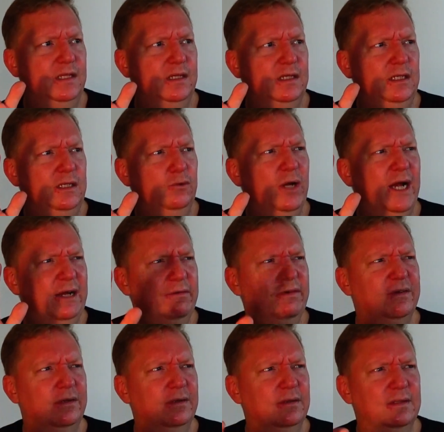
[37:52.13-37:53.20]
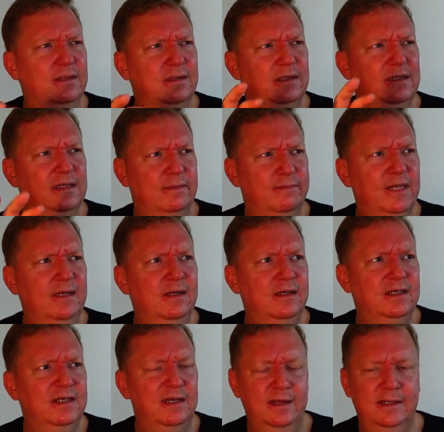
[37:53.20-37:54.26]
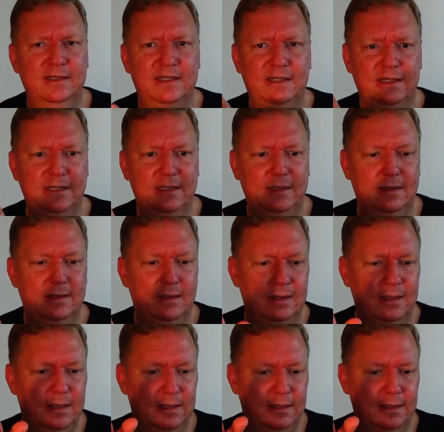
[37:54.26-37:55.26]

You have similar things in